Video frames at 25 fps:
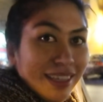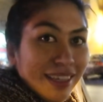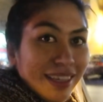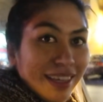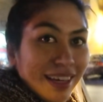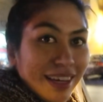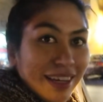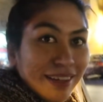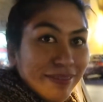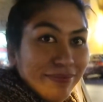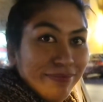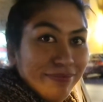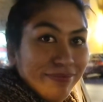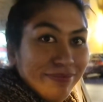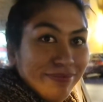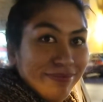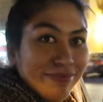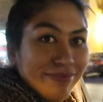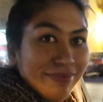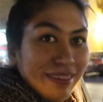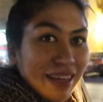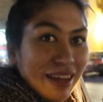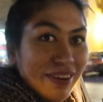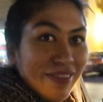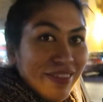Yeah.
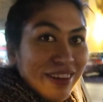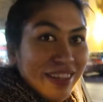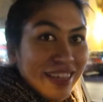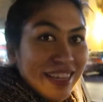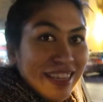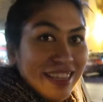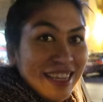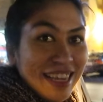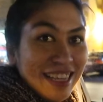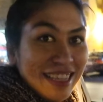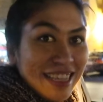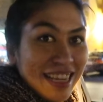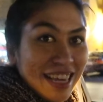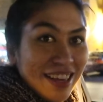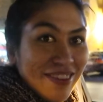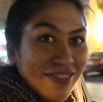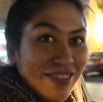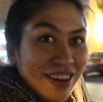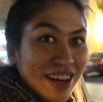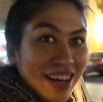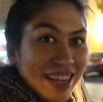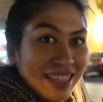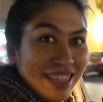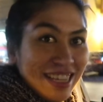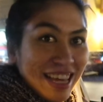And Ricky says, give
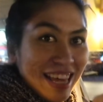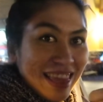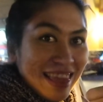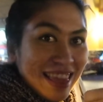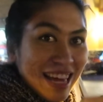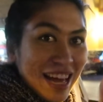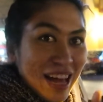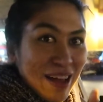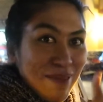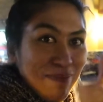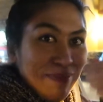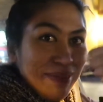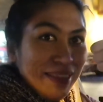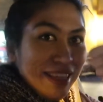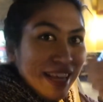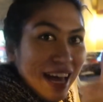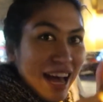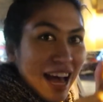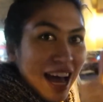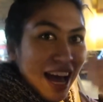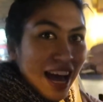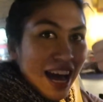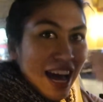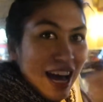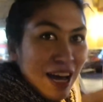us a thumbs
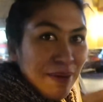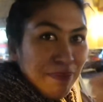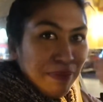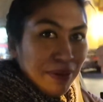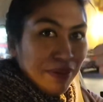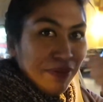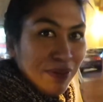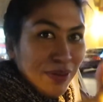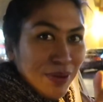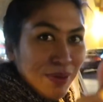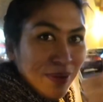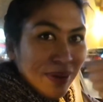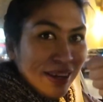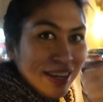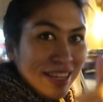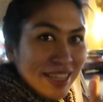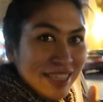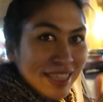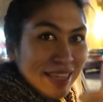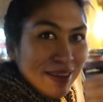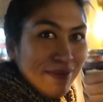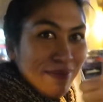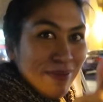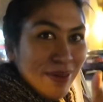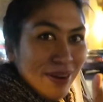up if you wanna
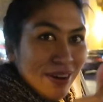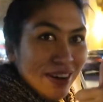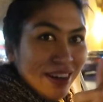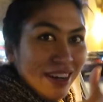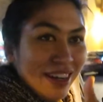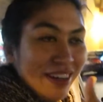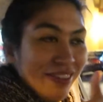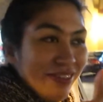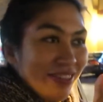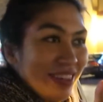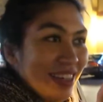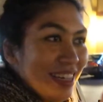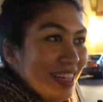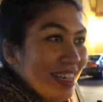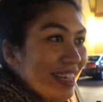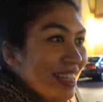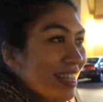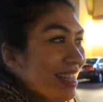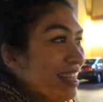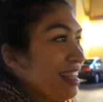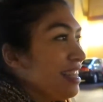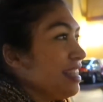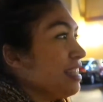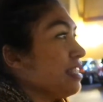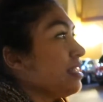see more of
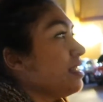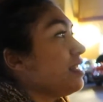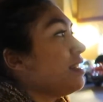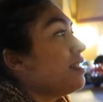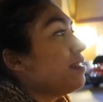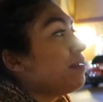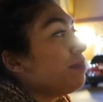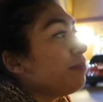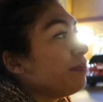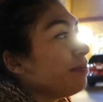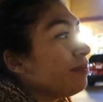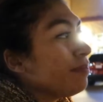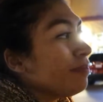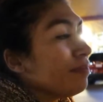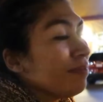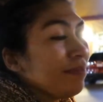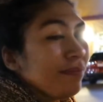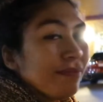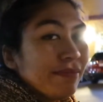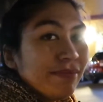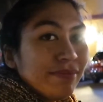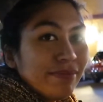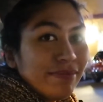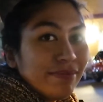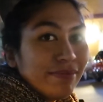us.
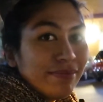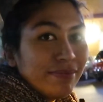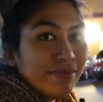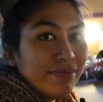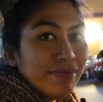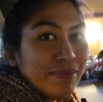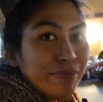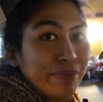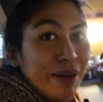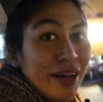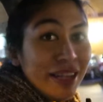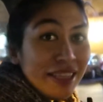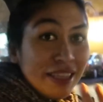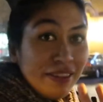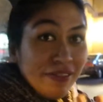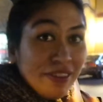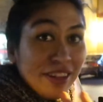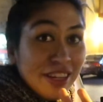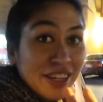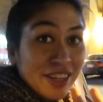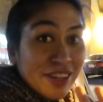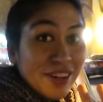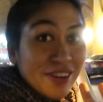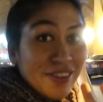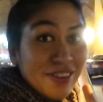Pause the
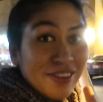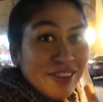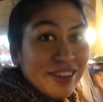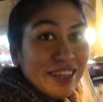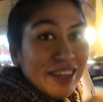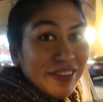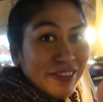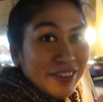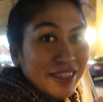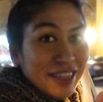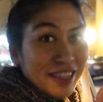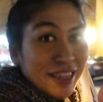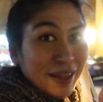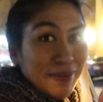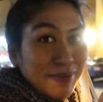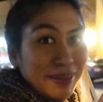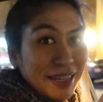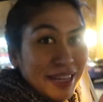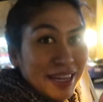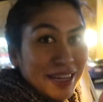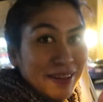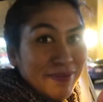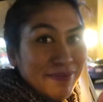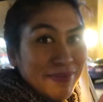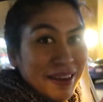video, give us a thumbs
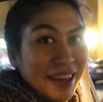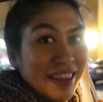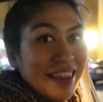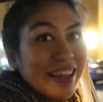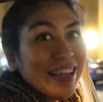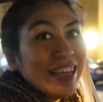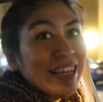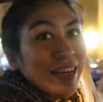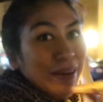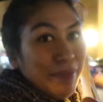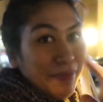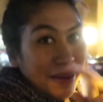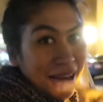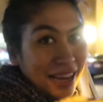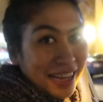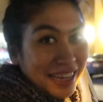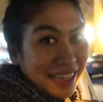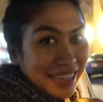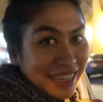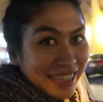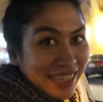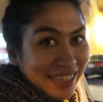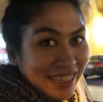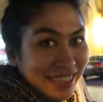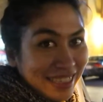up, and then come
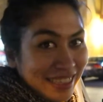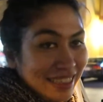back.